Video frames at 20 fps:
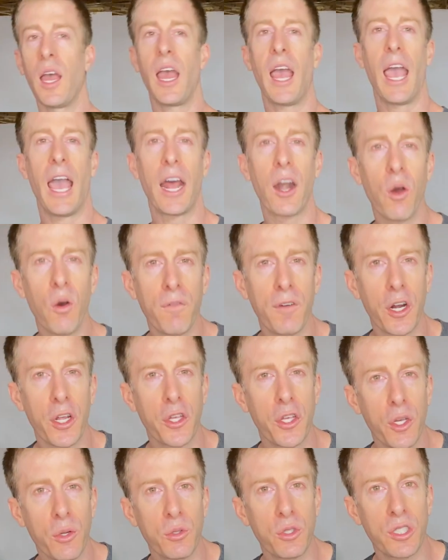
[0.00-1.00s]
Head over to
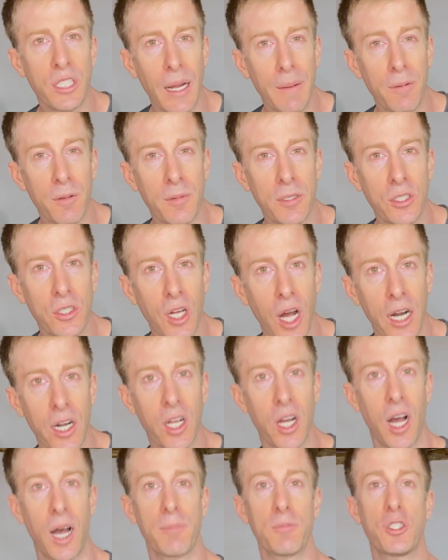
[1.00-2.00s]

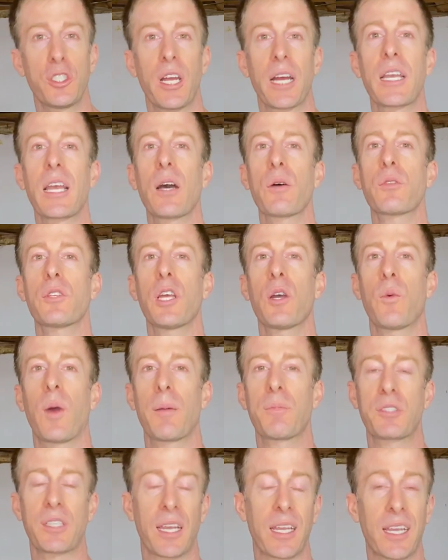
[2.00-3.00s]
hugesupplements.com, check out their
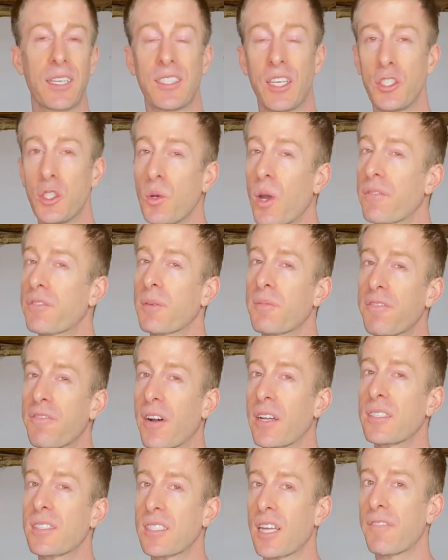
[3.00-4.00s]
website because they do have some
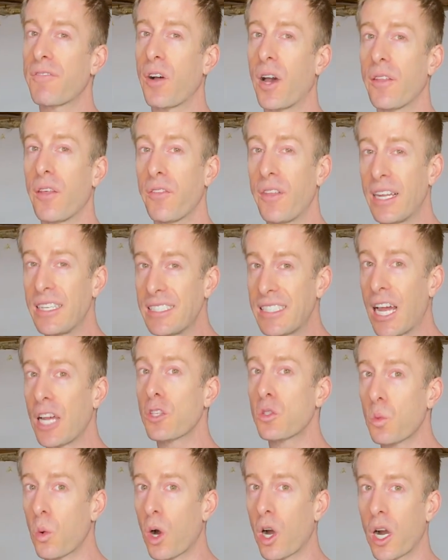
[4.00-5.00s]
fun stuff on there that
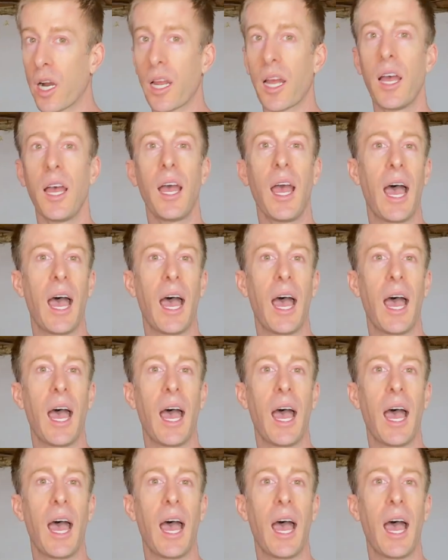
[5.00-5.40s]
does work.